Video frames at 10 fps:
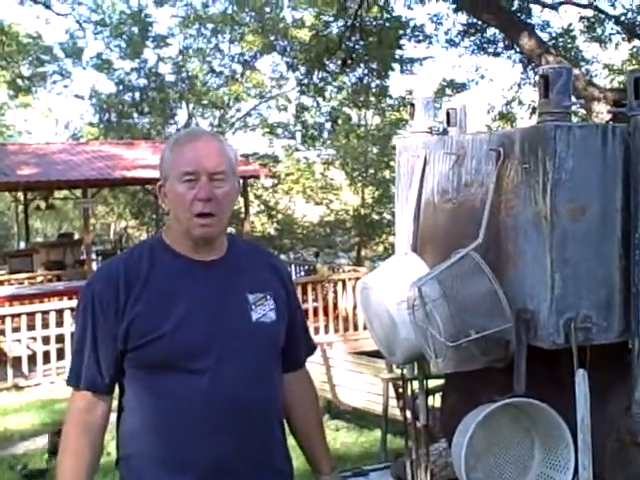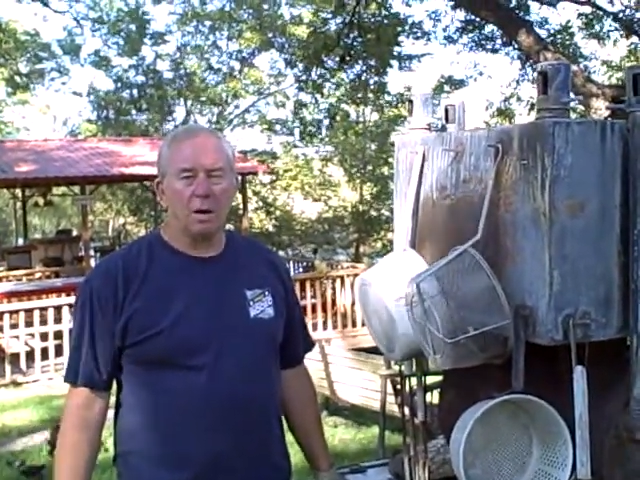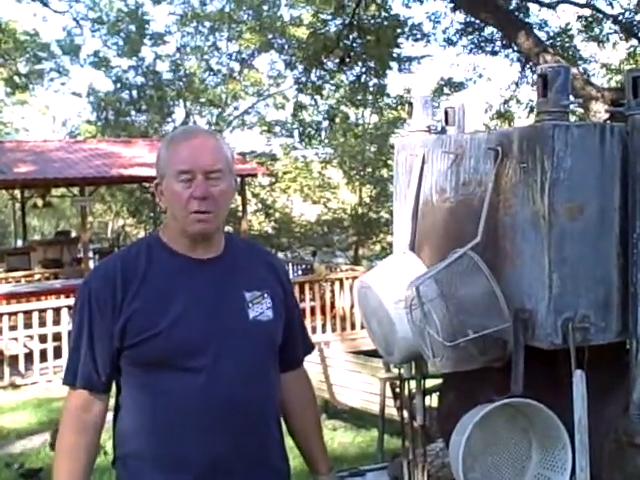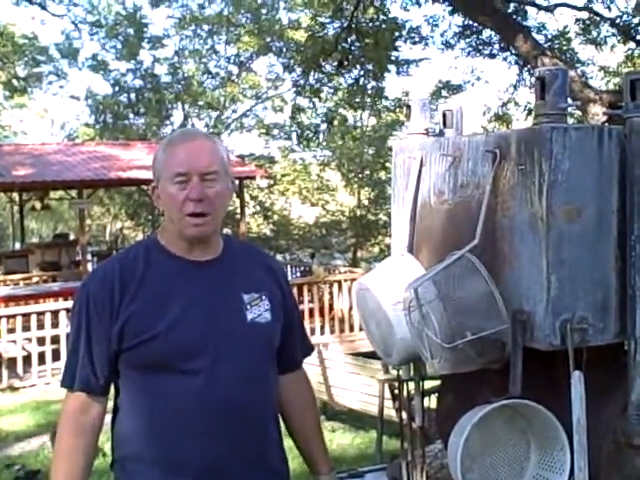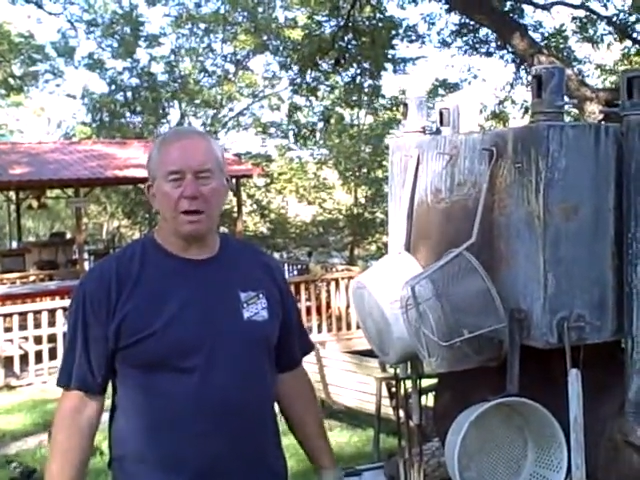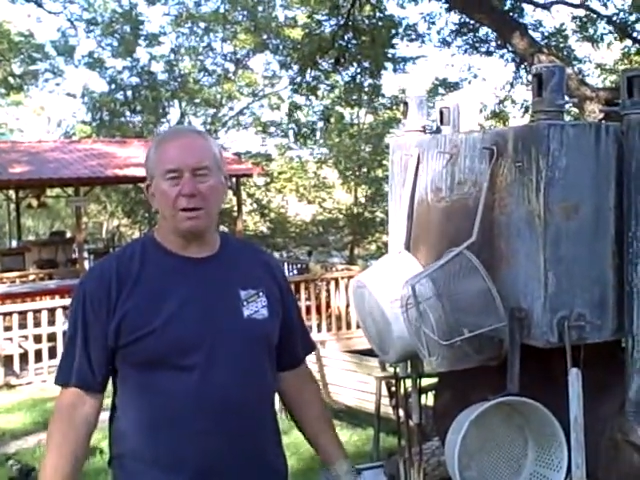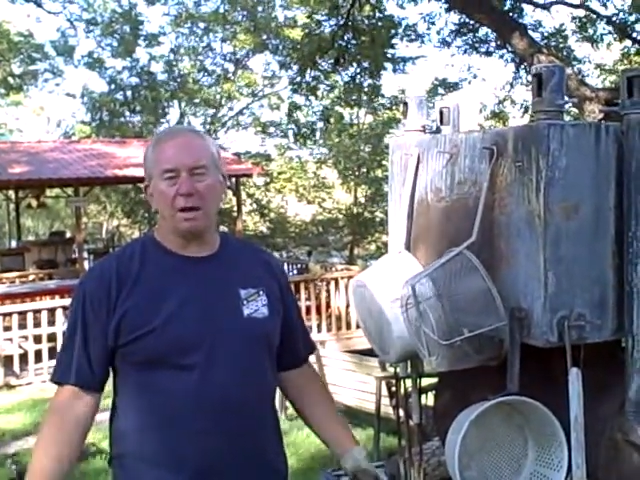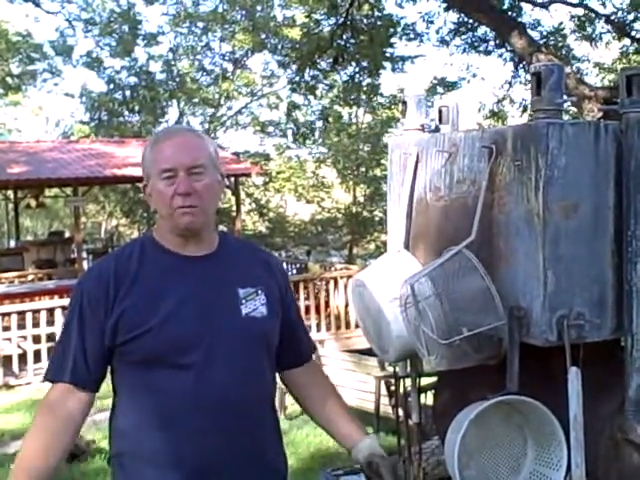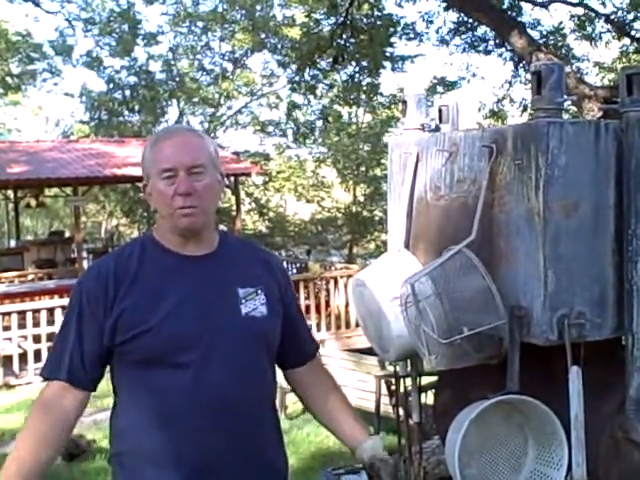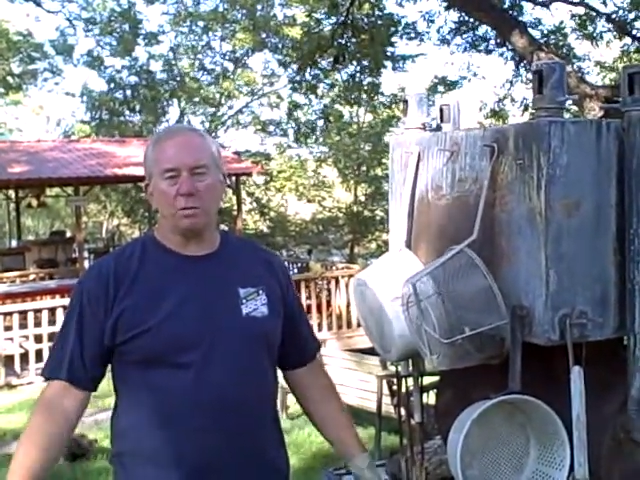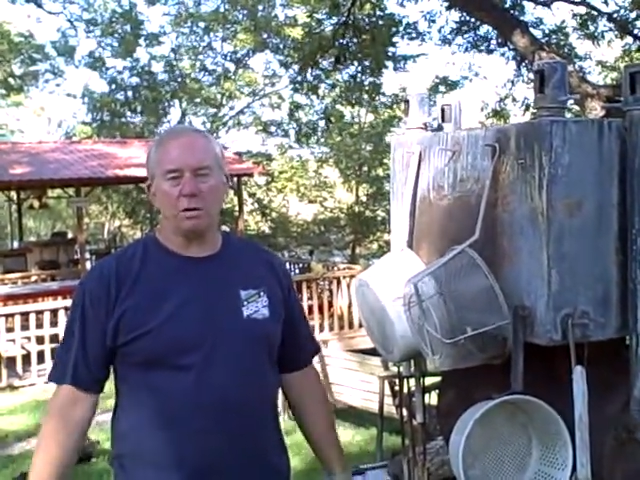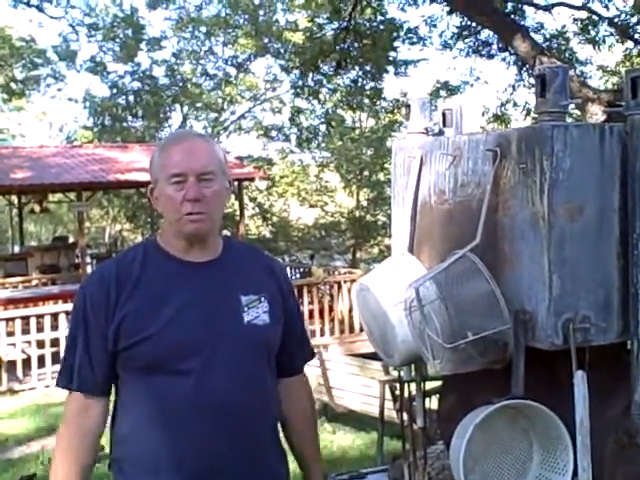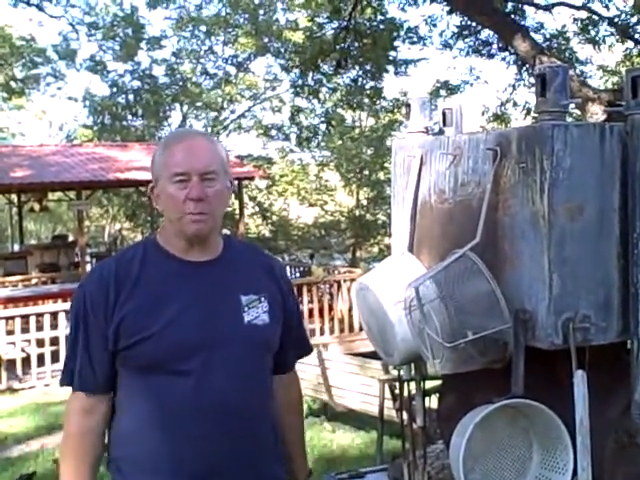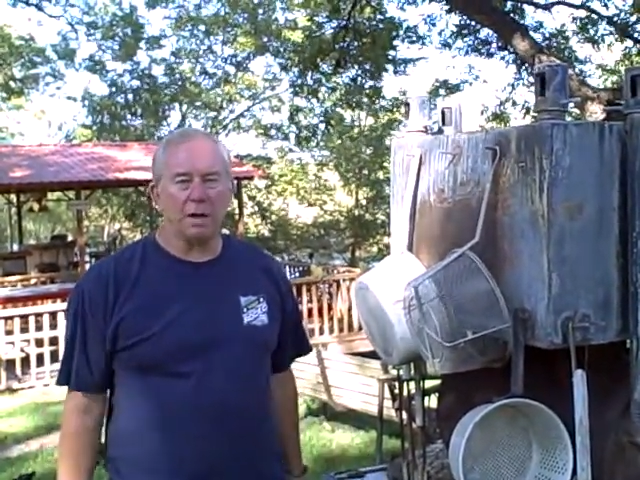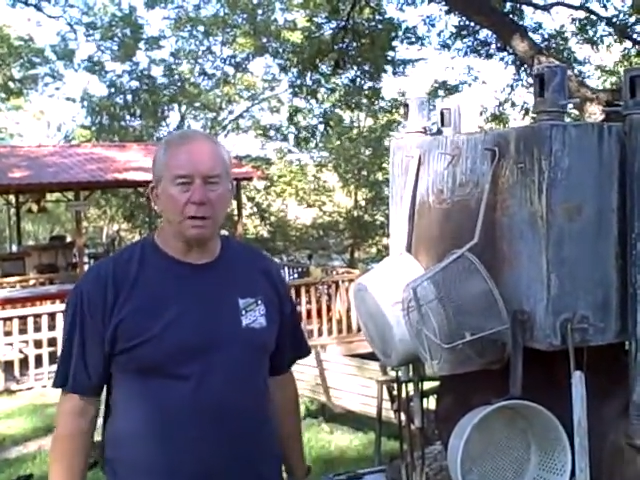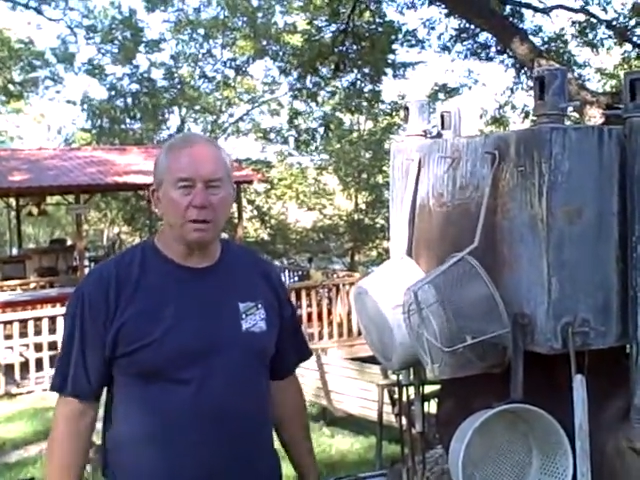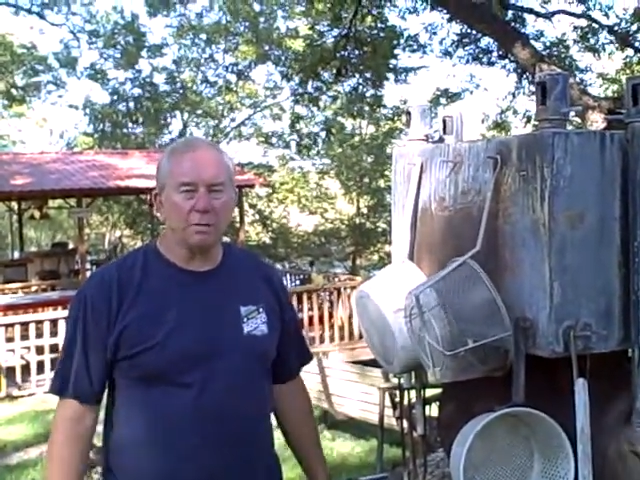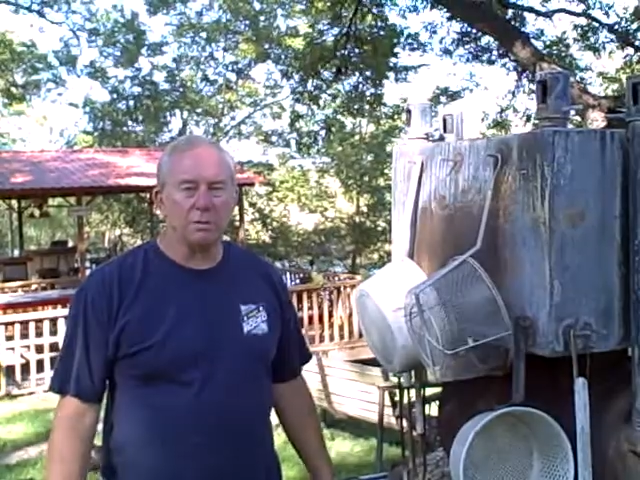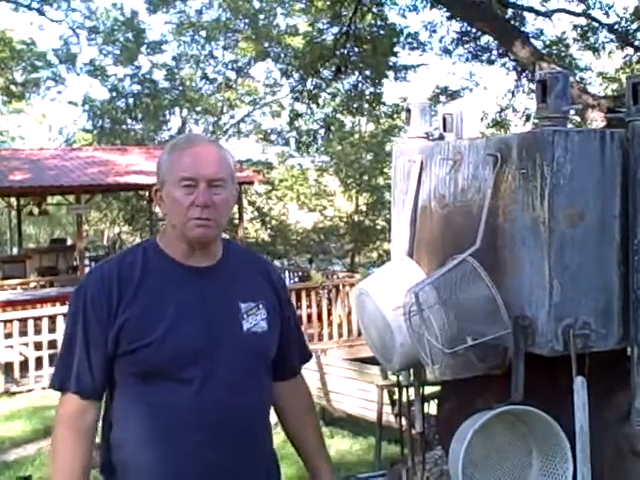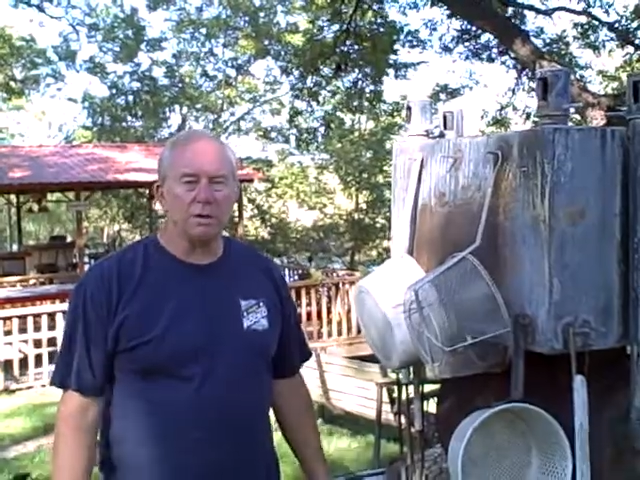Okay, David Werst back here with